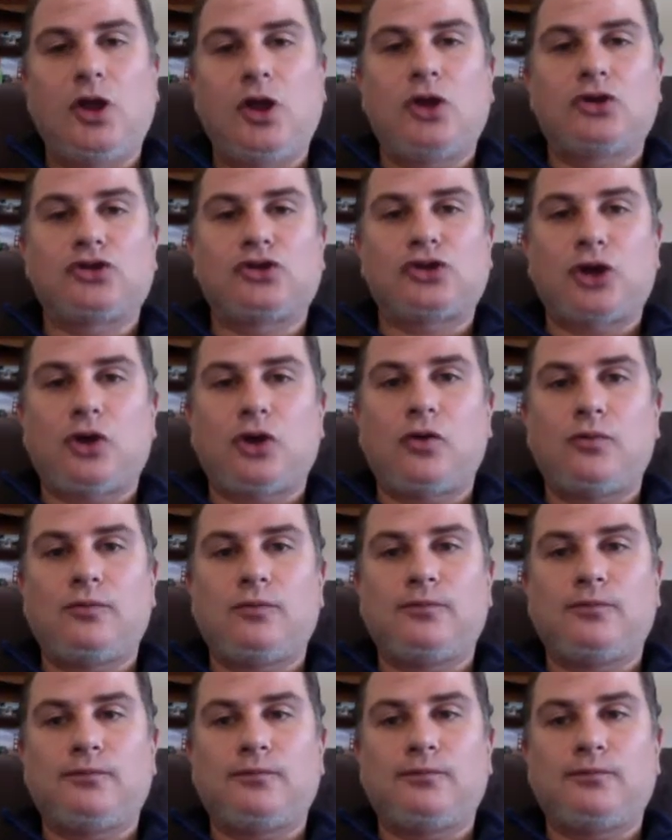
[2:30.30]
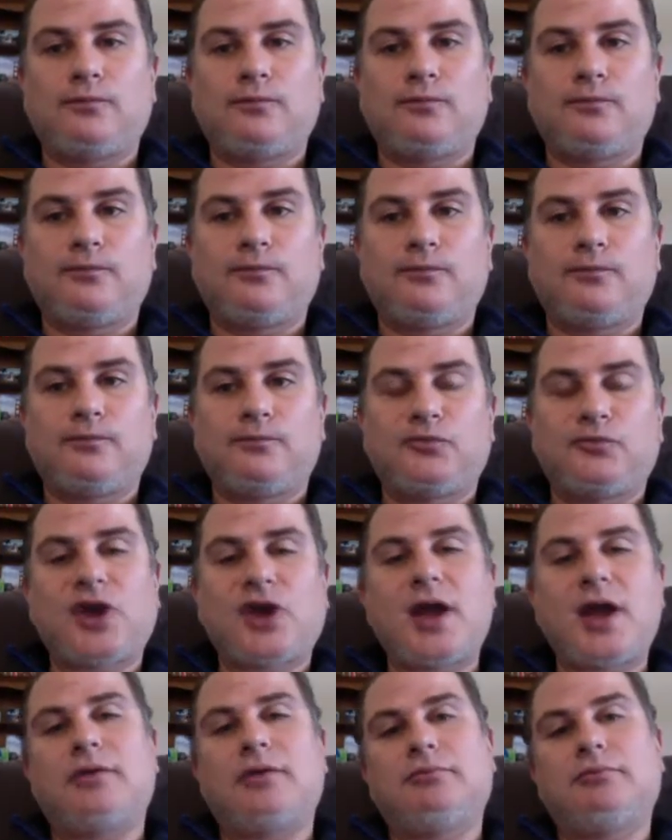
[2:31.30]
So
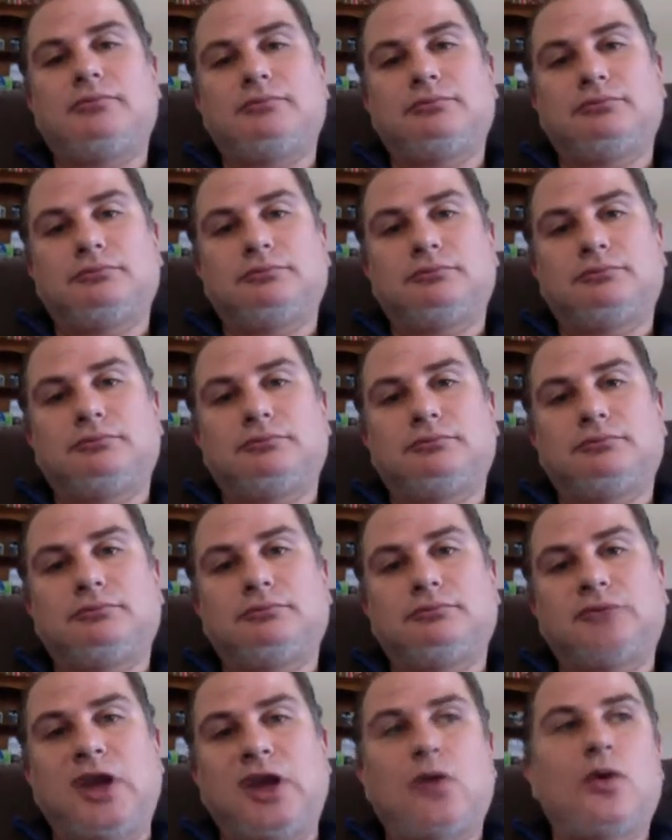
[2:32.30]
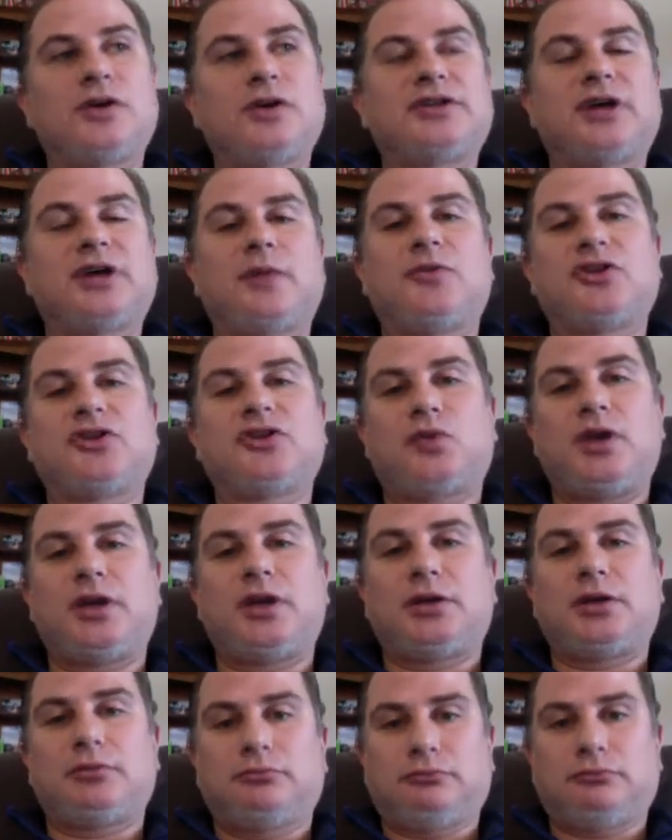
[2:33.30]
try it. Take one time this week.